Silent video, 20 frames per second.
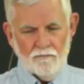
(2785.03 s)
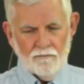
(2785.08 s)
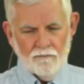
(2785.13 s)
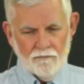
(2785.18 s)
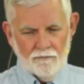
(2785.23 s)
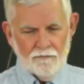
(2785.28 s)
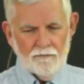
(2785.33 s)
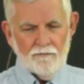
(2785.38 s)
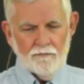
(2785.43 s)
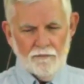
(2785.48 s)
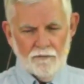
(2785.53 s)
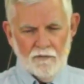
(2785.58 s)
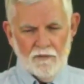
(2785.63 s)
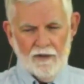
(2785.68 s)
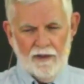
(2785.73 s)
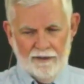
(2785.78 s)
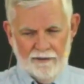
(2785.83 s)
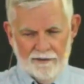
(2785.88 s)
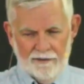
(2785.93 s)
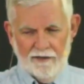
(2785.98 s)
Yeah, in this
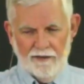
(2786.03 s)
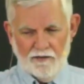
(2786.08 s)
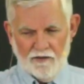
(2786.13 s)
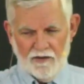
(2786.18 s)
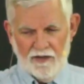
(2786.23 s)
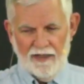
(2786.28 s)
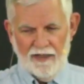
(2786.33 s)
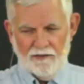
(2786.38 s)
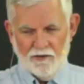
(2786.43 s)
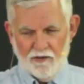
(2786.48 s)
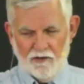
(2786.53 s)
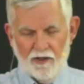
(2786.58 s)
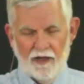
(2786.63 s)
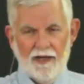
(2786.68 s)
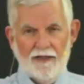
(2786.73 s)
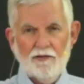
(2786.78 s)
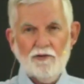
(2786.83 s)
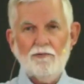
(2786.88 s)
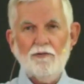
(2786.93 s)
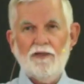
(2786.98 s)
case, Joshua,
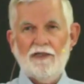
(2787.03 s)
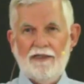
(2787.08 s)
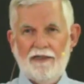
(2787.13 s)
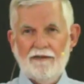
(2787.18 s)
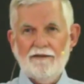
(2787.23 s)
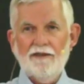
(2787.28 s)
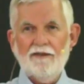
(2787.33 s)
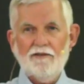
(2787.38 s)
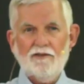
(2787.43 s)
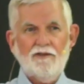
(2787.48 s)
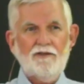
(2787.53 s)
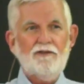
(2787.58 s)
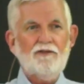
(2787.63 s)
I'll listen to you.